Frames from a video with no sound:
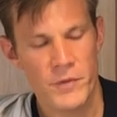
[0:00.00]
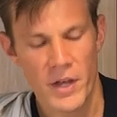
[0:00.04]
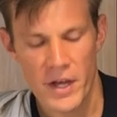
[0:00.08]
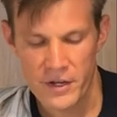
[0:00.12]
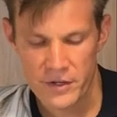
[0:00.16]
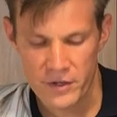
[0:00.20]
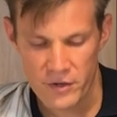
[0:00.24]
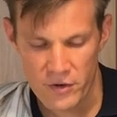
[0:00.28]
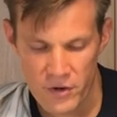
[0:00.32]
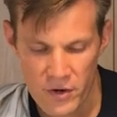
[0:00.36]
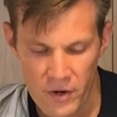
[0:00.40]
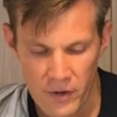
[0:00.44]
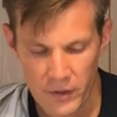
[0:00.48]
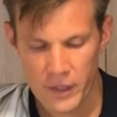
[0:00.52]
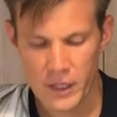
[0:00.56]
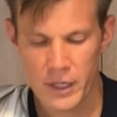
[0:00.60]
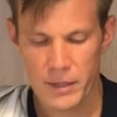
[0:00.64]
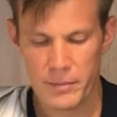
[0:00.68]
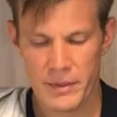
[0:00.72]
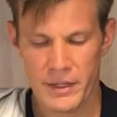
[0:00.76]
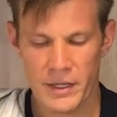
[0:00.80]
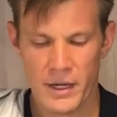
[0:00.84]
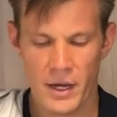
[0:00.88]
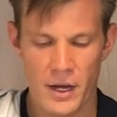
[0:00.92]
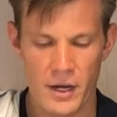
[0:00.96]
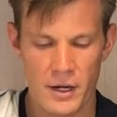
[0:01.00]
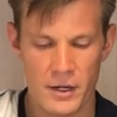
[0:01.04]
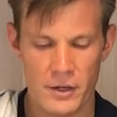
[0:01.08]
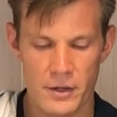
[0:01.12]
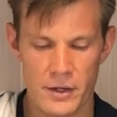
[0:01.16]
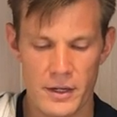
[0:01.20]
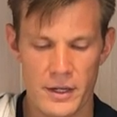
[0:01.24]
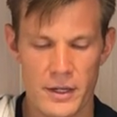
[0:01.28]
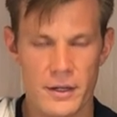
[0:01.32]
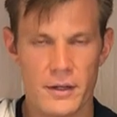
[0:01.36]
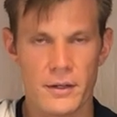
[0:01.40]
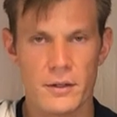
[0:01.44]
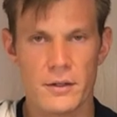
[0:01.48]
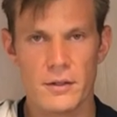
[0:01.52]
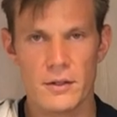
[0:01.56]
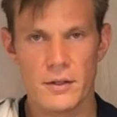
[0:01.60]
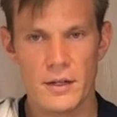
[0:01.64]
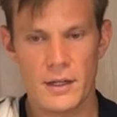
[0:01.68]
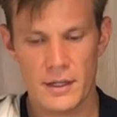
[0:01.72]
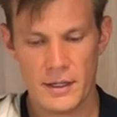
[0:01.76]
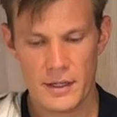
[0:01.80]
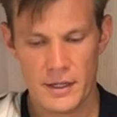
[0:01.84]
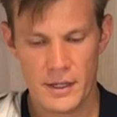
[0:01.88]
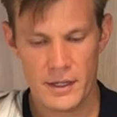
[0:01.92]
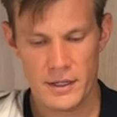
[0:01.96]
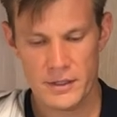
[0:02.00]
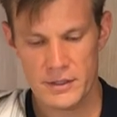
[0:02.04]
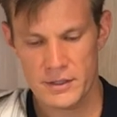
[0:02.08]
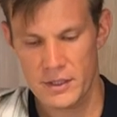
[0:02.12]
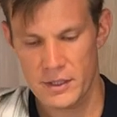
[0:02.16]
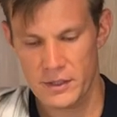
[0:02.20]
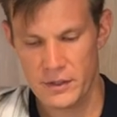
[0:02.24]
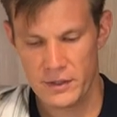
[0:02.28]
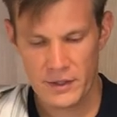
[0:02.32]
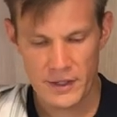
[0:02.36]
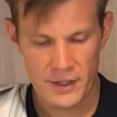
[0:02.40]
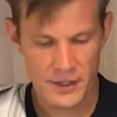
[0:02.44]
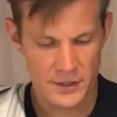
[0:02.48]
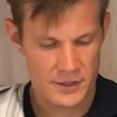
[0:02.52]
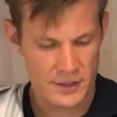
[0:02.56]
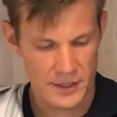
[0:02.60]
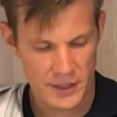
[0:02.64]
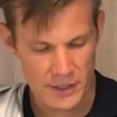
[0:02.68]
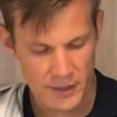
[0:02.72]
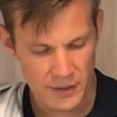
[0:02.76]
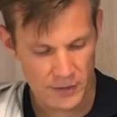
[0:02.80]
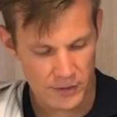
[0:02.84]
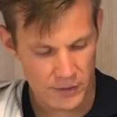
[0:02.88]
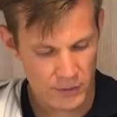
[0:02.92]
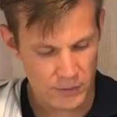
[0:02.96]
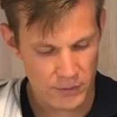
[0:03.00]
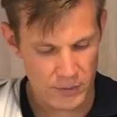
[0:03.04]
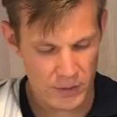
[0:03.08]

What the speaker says: And not gonna be hungry until you next eat or